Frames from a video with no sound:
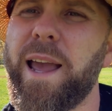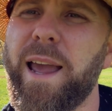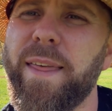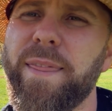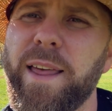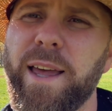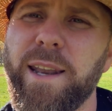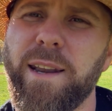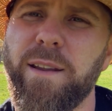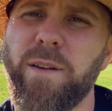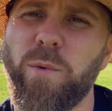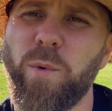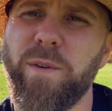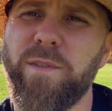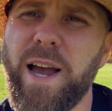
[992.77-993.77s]
And then
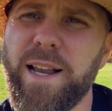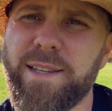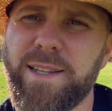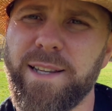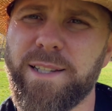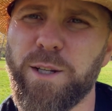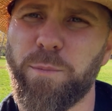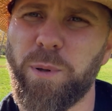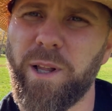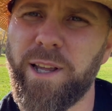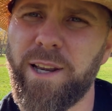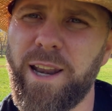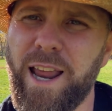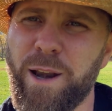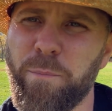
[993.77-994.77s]
we've got
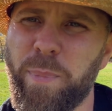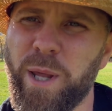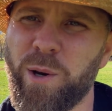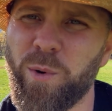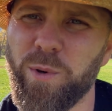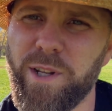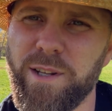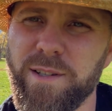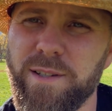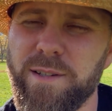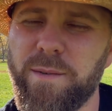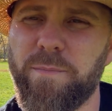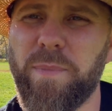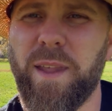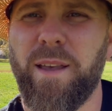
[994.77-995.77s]
discipline and penalties.
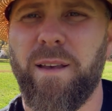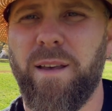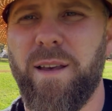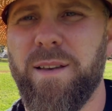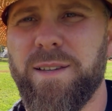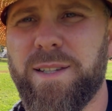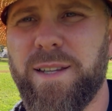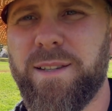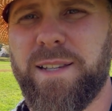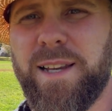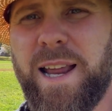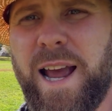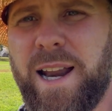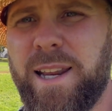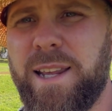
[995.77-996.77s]

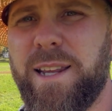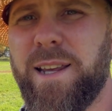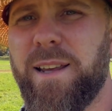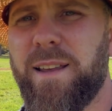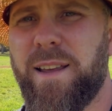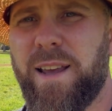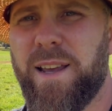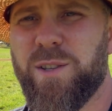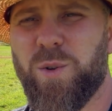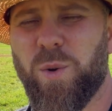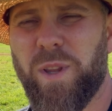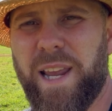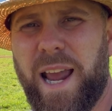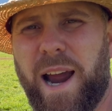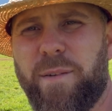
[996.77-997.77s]
Cincinnati is
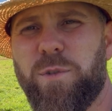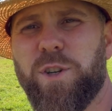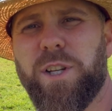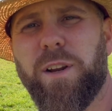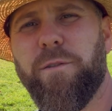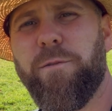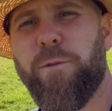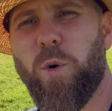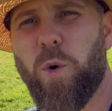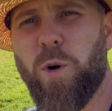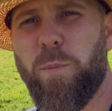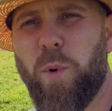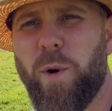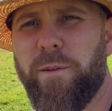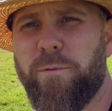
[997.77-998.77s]
only averaging
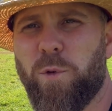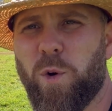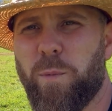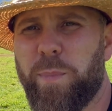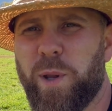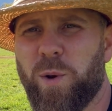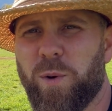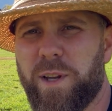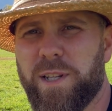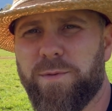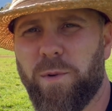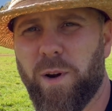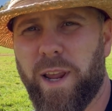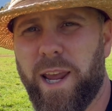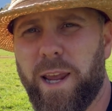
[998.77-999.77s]
4.4 penalties
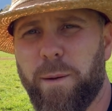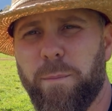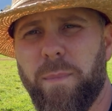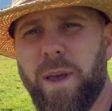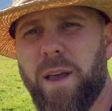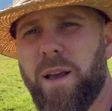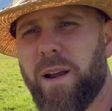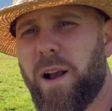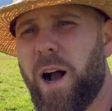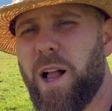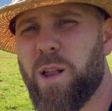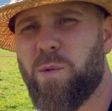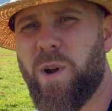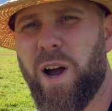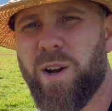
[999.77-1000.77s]
per game.
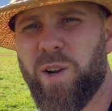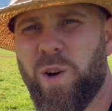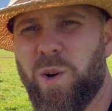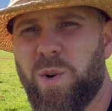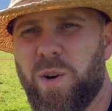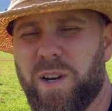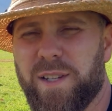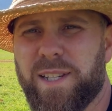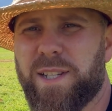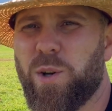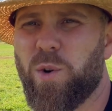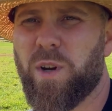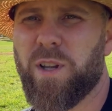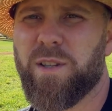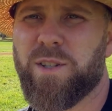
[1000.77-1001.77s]
Colorado, a
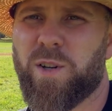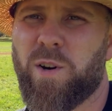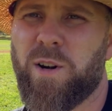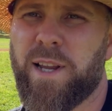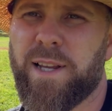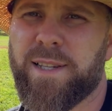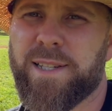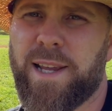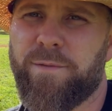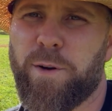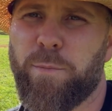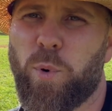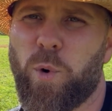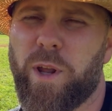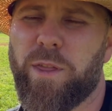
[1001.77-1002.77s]
still concerning
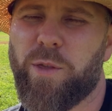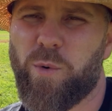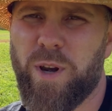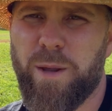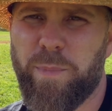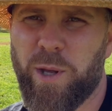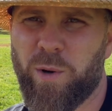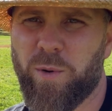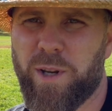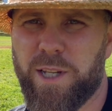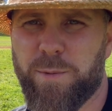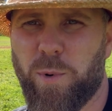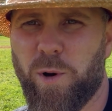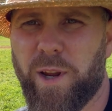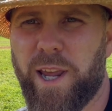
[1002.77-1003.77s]
7.3
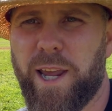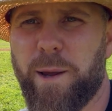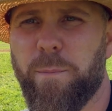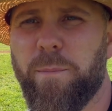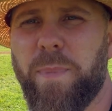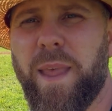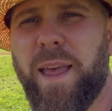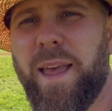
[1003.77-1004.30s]
penalties per game.